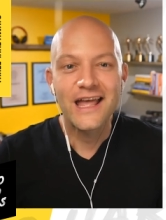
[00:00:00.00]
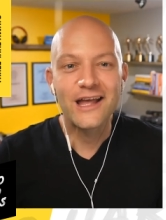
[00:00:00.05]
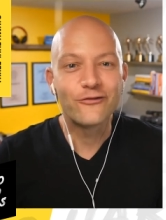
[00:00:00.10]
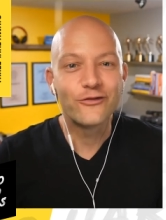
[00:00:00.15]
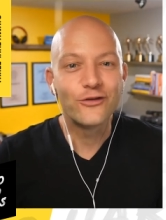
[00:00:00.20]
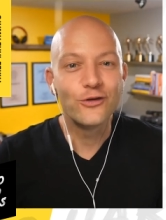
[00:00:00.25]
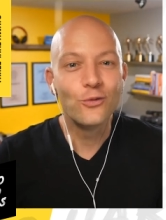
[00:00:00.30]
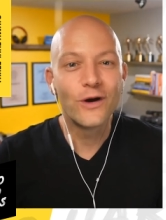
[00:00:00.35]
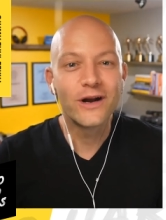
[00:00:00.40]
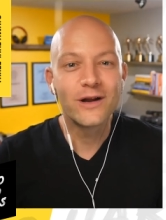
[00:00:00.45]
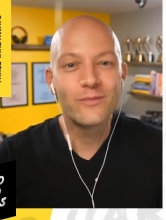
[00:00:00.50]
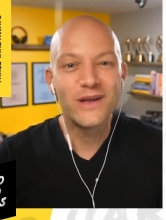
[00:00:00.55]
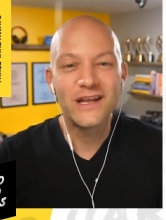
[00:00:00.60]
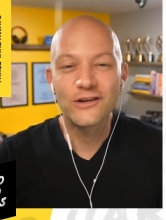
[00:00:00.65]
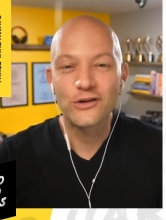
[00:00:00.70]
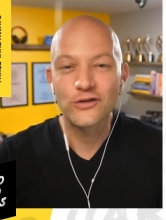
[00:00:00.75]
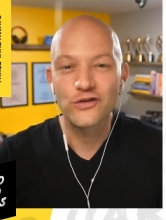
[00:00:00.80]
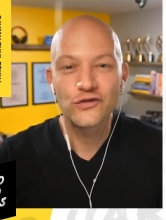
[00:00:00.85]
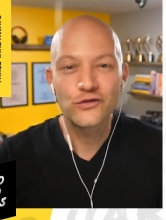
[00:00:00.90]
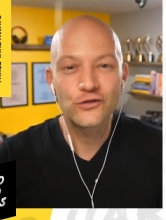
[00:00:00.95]
if you want to
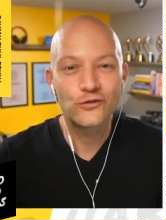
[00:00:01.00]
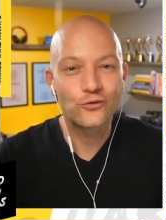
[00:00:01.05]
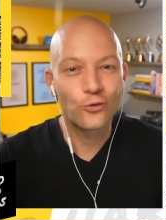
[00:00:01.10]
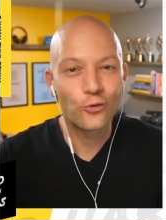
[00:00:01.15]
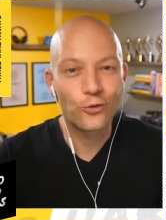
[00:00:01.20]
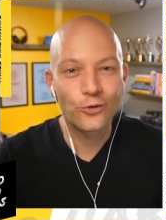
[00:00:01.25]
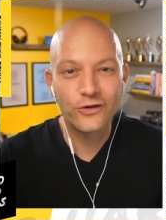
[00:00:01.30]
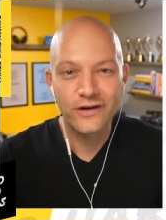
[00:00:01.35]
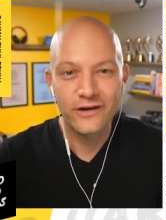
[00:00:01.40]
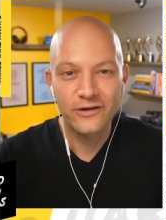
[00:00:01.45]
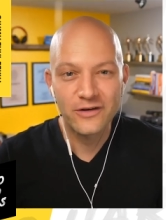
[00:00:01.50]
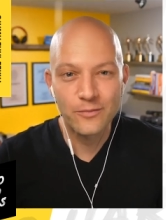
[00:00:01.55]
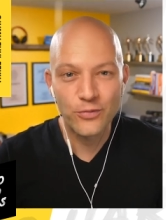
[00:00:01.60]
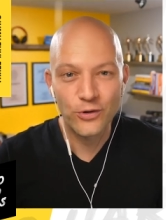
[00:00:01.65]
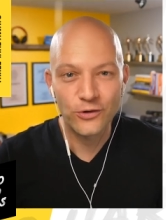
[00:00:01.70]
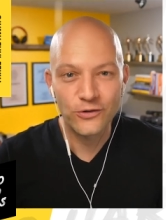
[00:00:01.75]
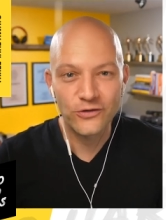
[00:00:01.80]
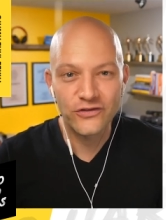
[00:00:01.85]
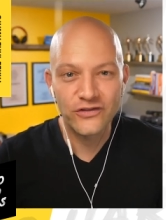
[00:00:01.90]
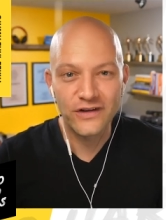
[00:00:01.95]
be an extraordinary
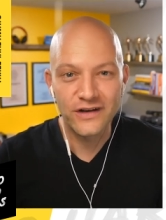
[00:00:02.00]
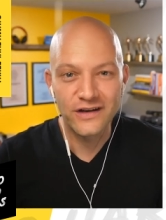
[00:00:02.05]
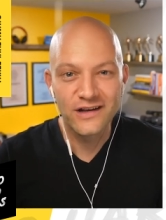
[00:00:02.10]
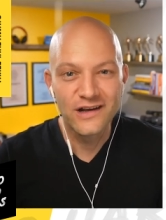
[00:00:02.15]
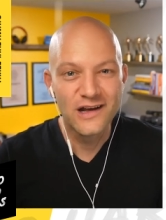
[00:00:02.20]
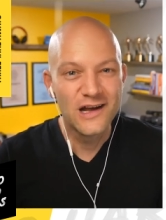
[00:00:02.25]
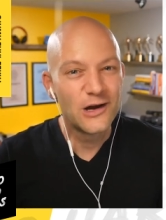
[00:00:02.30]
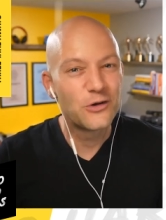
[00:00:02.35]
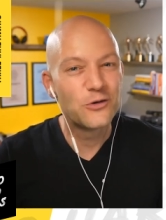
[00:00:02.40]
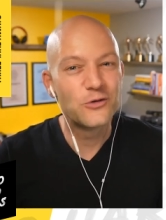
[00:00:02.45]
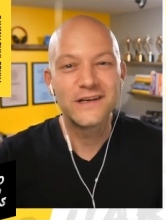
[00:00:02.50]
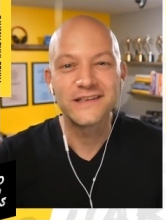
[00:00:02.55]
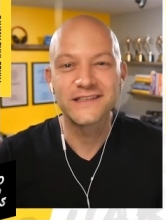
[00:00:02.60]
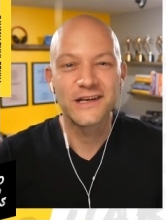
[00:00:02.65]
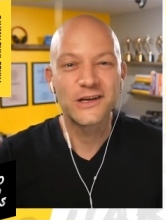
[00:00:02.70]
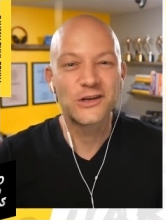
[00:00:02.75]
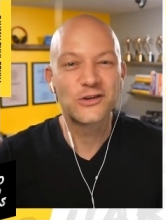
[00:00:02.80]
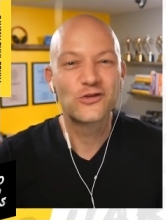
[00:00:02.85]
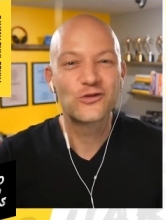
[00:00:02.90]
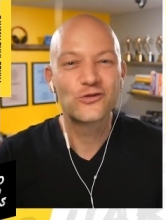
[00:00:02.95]
person who
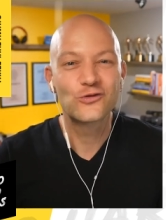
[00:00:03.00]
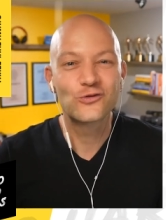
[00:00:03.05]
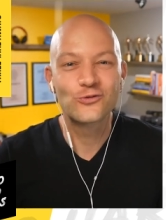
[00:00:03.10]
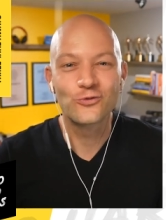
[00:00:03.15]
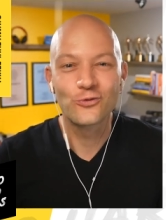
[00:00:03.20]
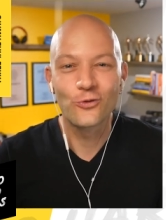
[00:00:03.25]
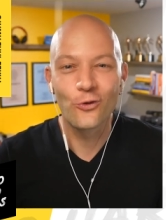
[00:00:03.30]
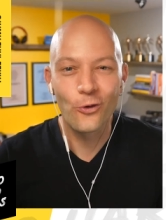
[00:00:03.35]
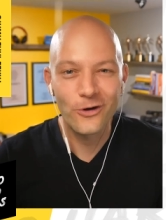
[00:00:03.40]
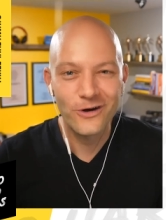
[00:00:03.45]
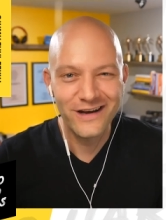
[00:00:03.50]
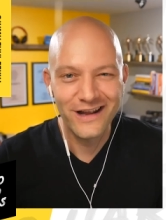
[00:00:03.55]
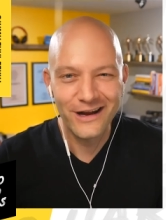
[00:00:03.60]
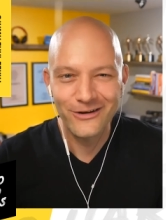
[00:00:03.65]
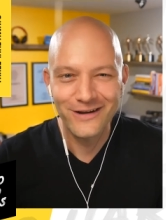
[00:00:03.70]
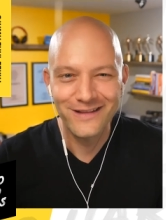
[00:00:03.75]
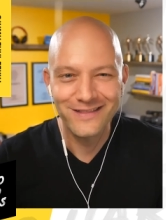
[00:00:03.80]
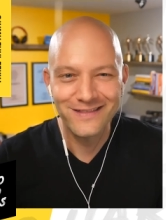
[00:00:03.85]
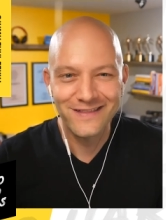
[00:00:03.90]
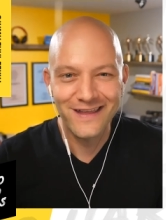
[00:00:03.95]
does
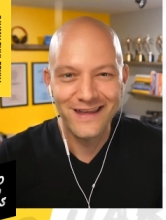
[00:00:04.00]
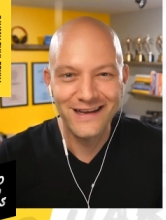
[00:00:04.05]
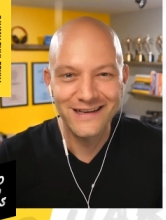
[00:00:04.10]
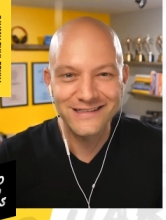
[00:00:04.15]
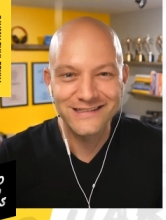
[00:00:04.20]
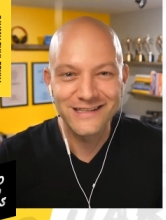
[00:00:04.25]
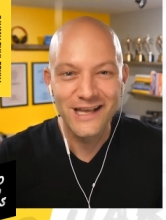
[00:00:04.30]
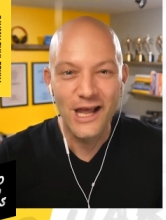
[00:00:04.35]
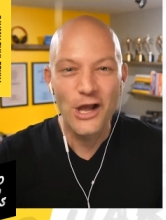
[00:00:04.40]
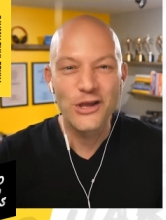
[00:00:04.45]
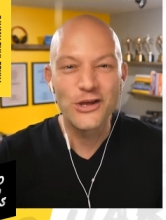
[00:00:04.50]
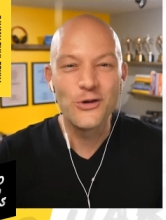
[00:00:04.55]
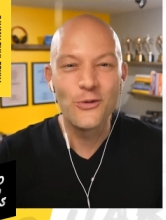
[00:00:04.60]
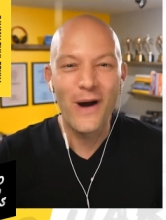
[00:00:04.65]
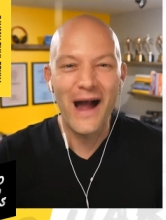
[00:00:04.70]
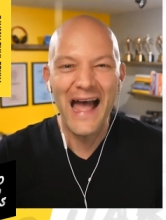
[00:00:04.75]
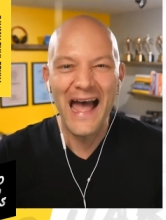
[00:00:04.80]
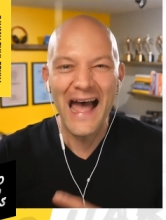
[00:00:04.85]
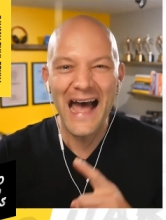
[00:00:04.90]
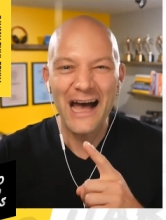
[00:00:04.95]
extraordinary things,
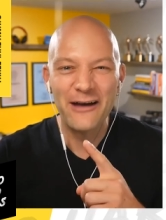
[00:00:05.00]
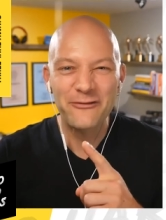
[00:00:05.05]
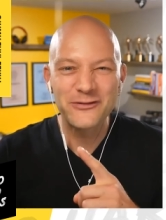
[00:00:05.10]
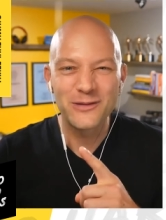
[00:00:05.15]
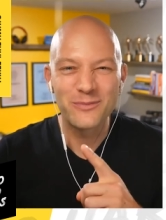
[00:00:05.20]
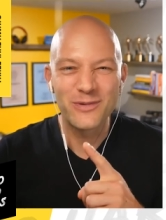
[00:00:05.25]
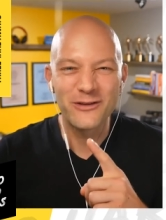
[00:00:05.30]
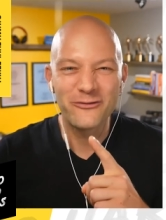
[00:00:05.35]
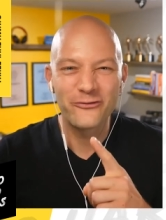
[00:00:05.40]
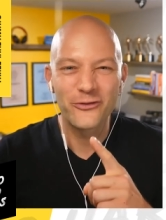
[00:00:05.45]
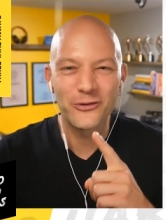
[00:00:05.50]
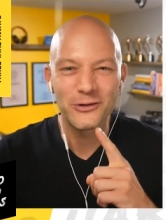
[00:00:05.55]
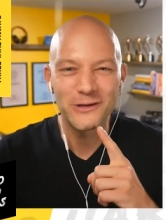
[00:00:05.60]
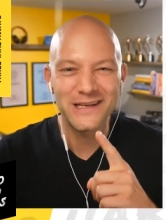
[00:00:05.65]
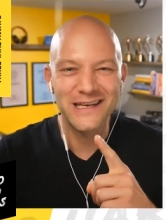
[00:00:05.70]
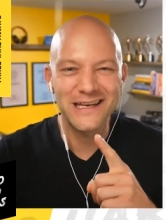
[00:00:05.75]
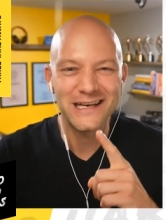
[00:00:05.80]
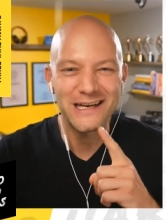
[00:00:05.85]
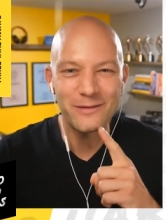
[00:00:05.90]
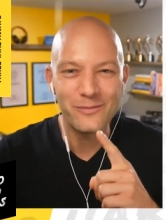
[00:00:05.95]
you have to be
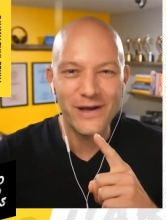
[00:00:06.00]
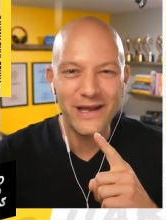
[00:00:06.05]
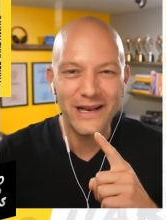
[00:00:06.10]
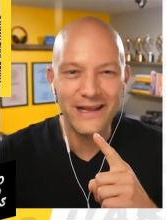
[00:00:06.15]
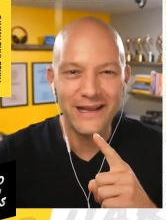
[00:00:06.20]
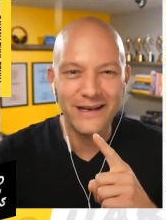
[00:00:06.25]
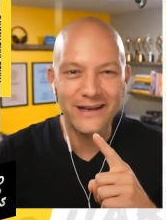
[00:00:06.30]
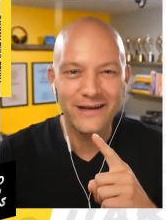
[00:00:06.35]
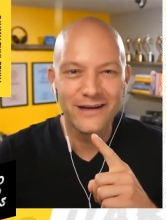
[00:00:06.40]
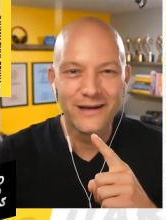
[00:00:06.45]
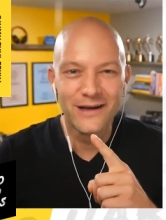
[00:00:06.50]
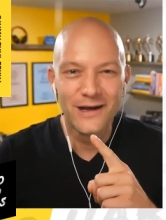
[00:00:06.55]
fully committed.